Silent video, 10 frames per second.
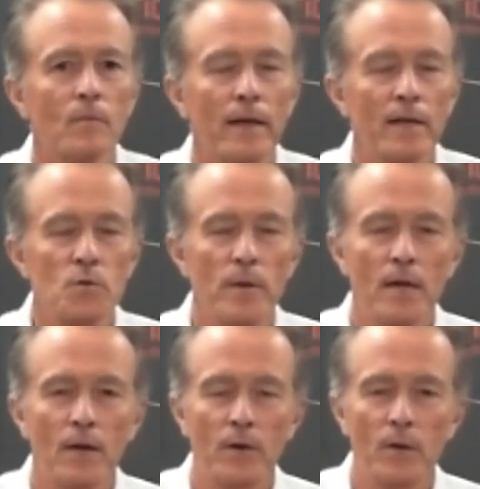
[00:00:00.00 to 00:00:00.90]
I guess we
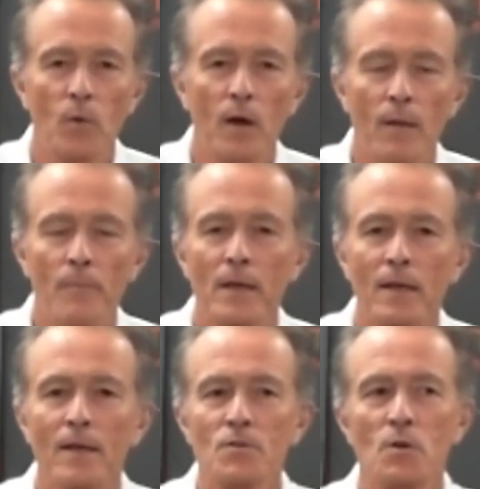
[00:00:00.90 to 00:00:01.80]
covered it well.
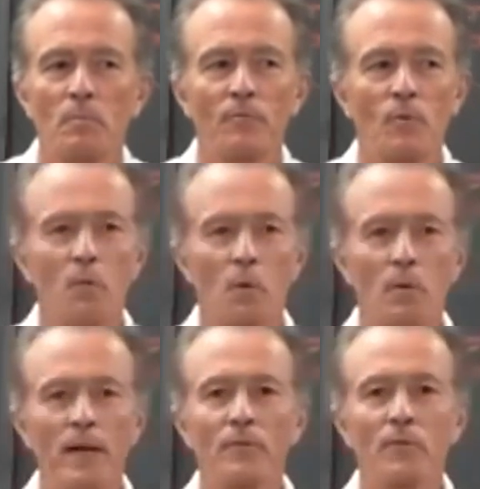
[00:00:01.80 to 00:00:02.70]
So while we're
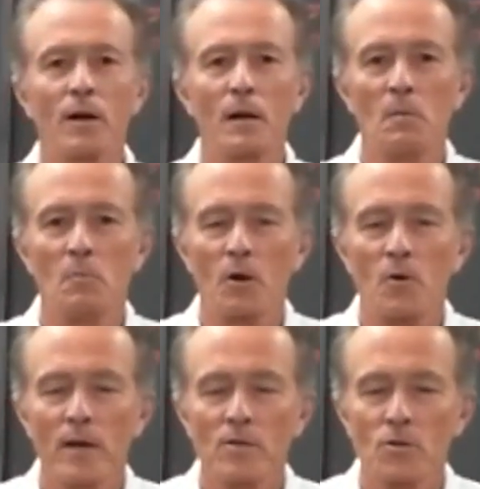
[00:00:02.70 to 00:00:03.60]
waiting for a couple more
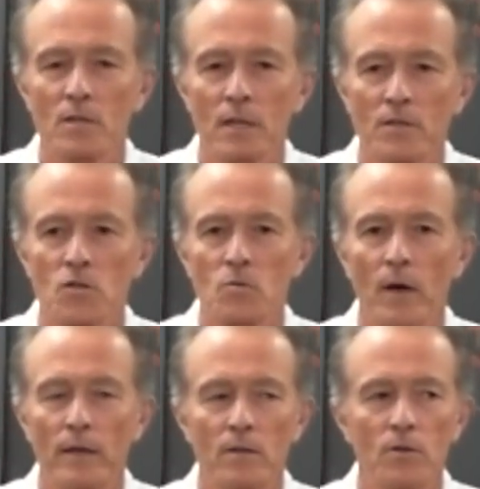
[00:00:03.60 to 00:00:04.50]
questions, I just
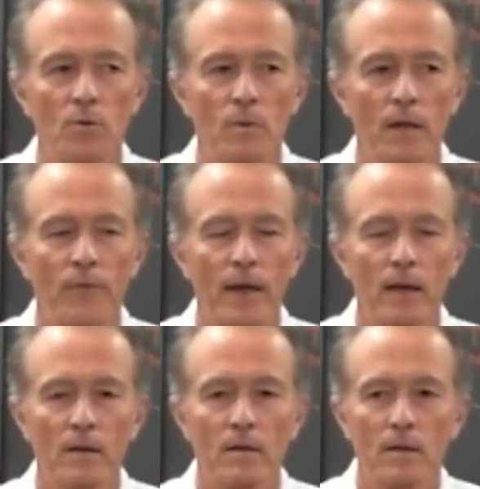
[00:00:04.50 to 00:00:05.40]
want to
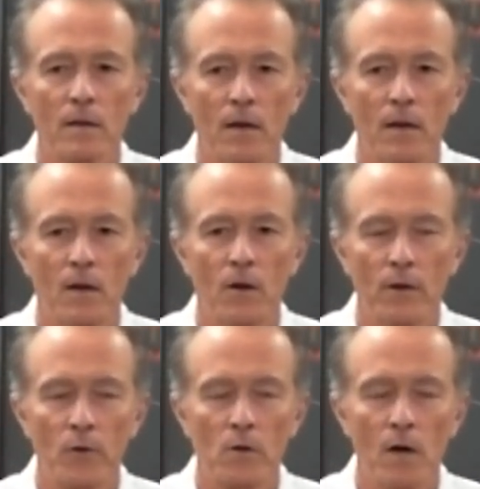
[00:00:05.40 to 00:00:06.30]
thank our
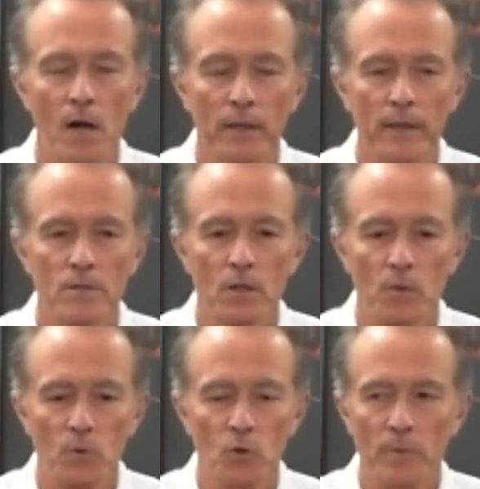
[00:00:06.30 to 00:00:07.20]
other colleagues in the
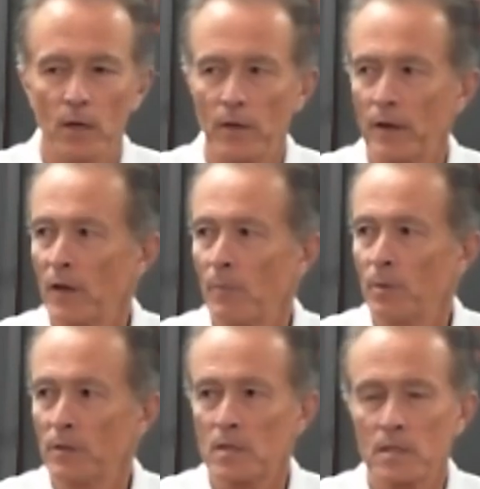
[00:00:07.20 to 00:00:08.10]
room here that have helped
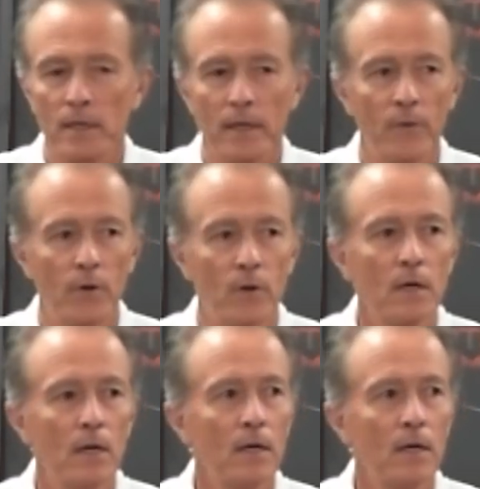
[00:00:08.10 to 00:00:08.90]
put this together.